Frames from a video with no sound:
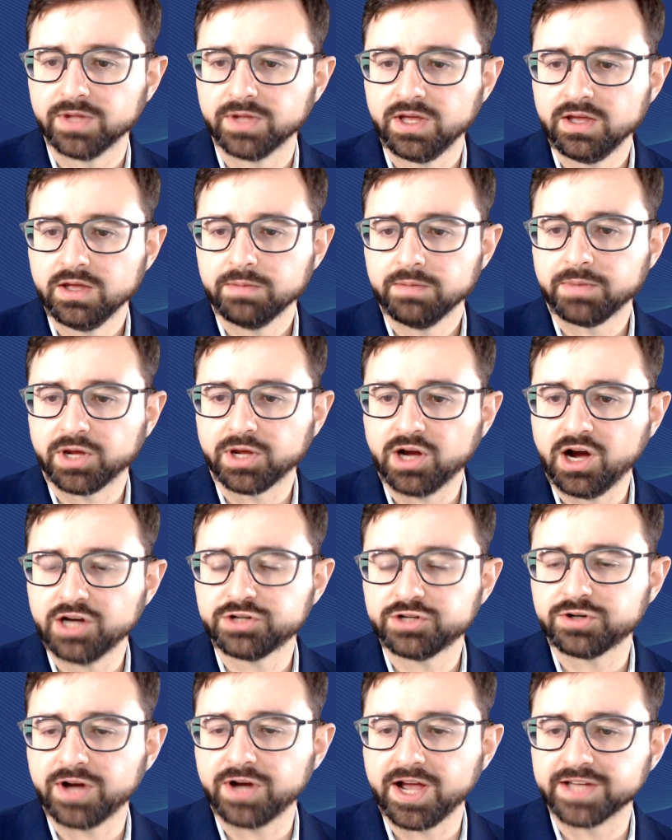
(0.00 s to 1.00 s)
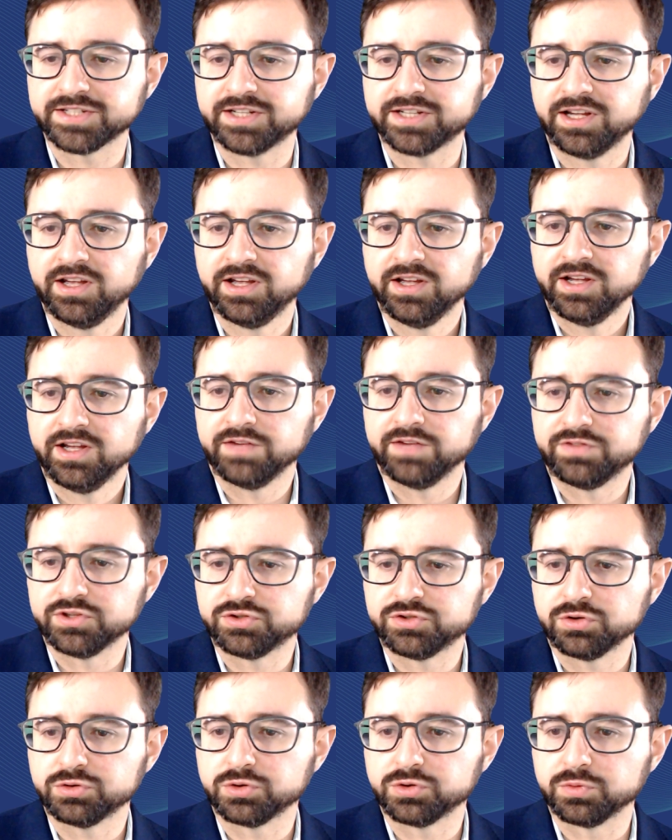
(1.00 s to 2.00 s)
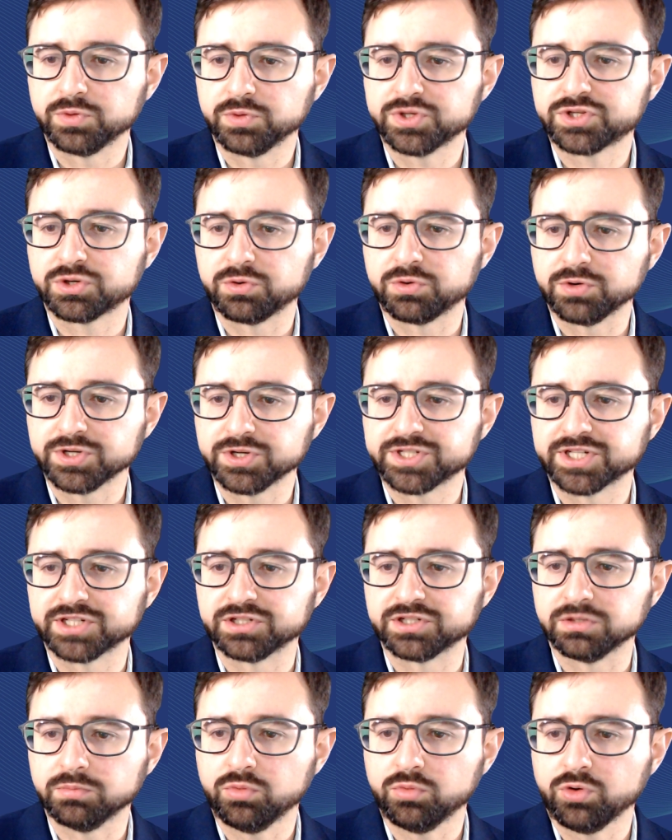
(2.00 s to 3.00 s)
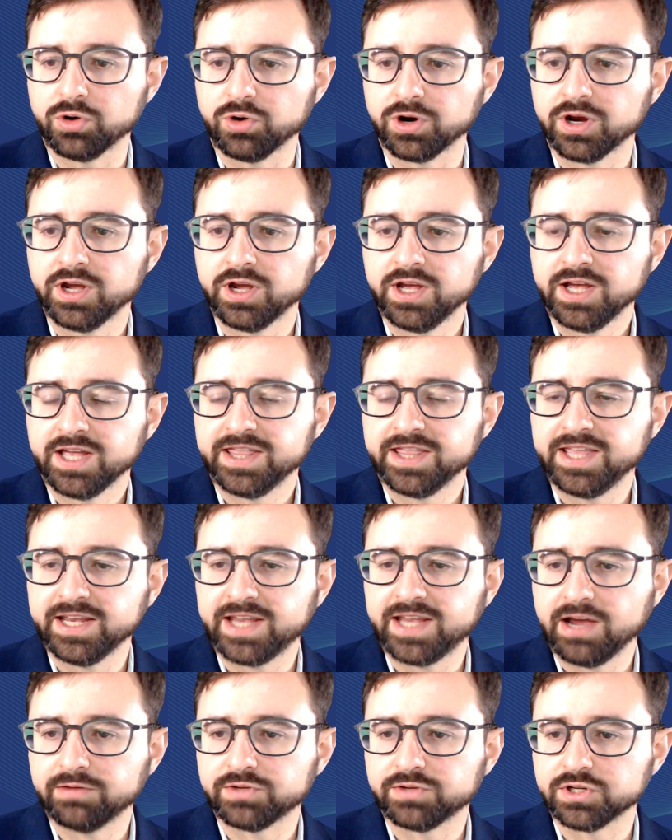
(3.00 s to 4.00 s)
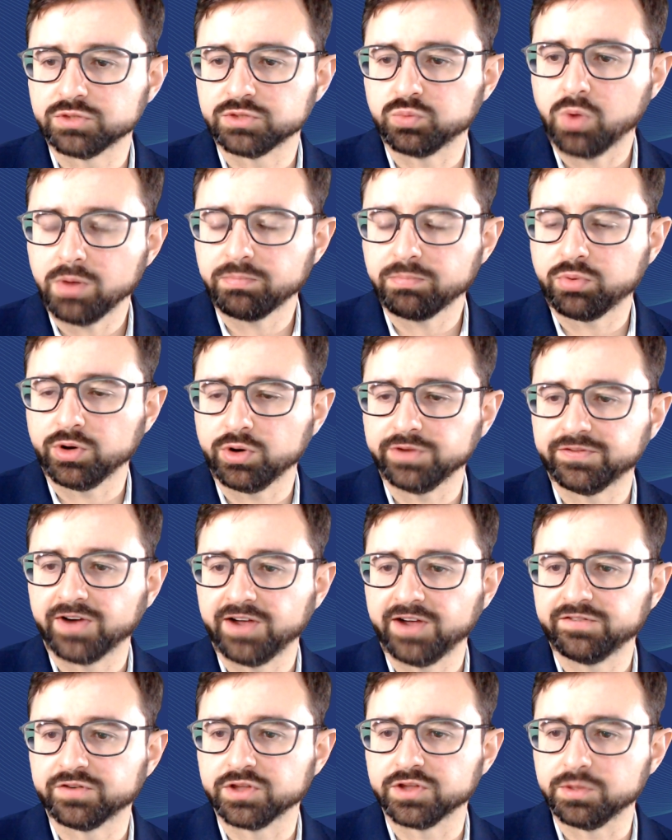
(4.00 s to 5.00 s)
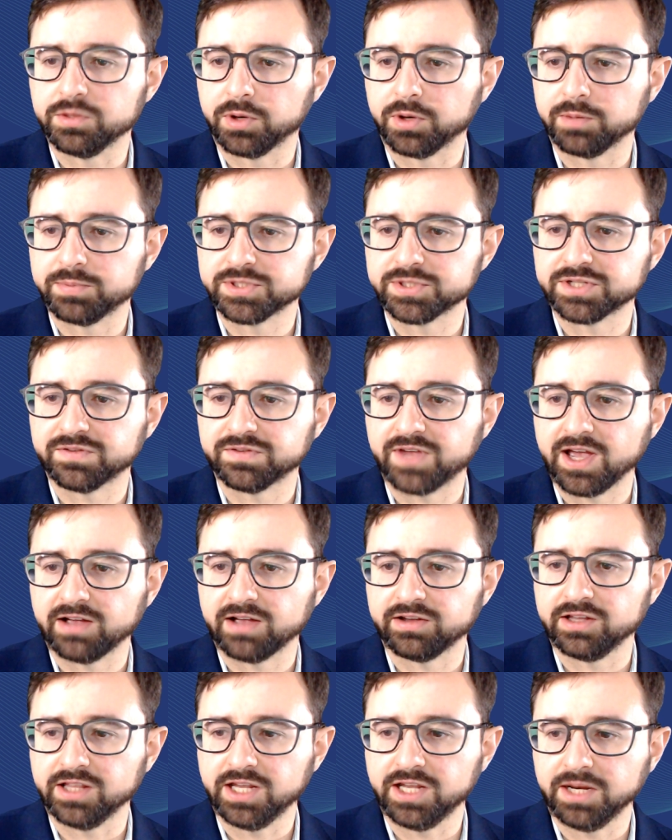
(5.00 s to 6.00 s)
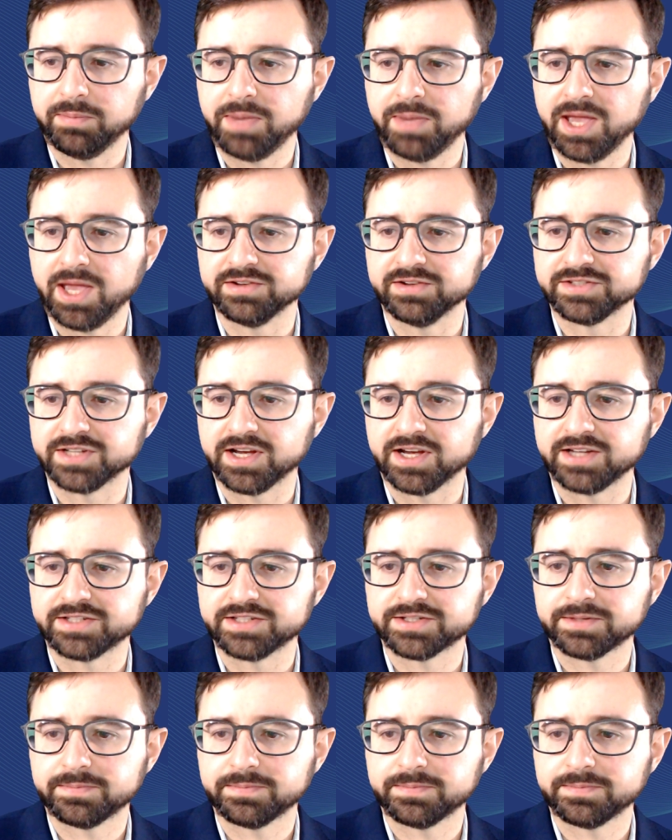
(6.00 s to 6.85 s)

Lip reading: By contrast, if the social risk score is 6 or more, they'd count as 1.5 for the purpose of calculating panel size.